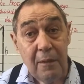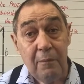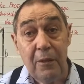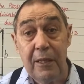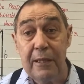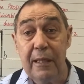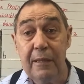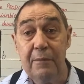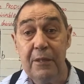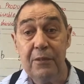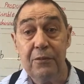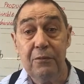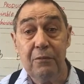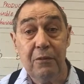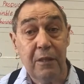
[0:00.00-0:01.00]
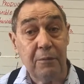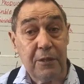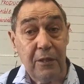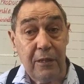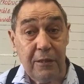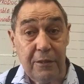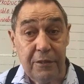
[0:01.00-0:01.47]
My name is Robert
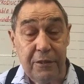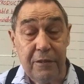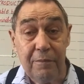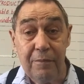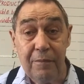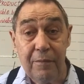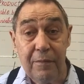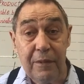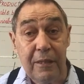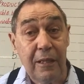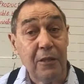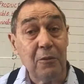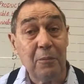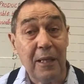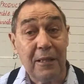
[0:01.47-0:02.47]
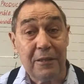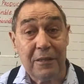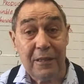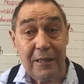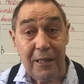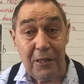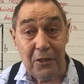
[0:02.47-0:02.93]
Ollis, the old master
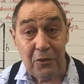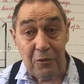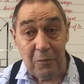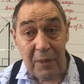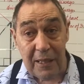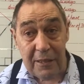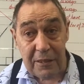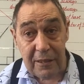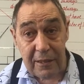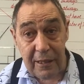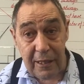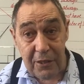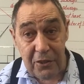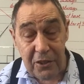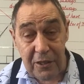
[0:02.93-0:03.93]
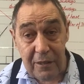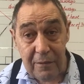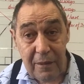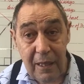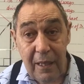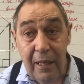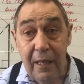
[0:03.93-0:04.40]
coach from Master Coaching.
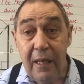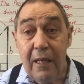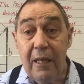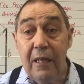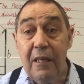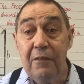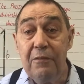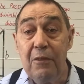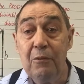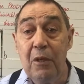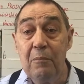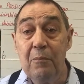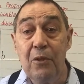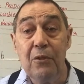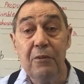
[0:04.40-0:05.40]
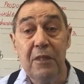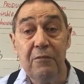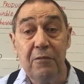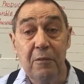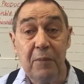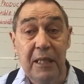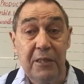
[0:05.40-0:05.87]
If you want more
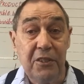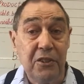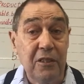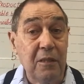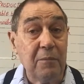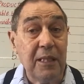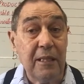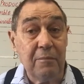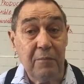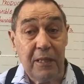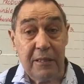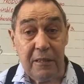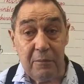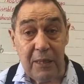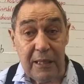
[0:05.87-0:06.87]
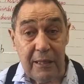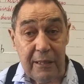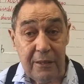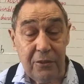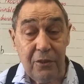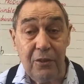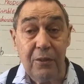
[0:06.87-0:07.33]
information about
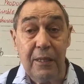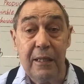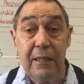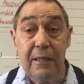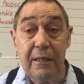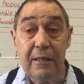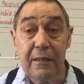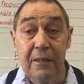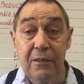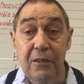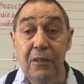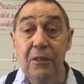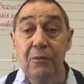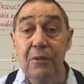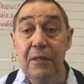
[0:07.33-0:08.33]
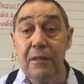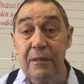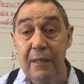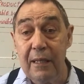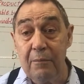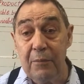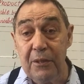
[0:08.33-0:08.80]
mathematics or anything to do with
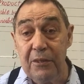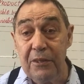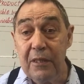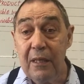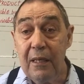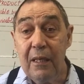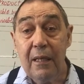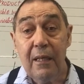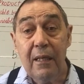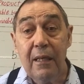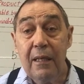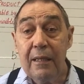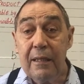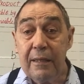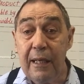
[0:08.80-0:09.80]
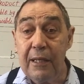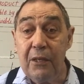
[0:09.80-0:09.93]
numbers, go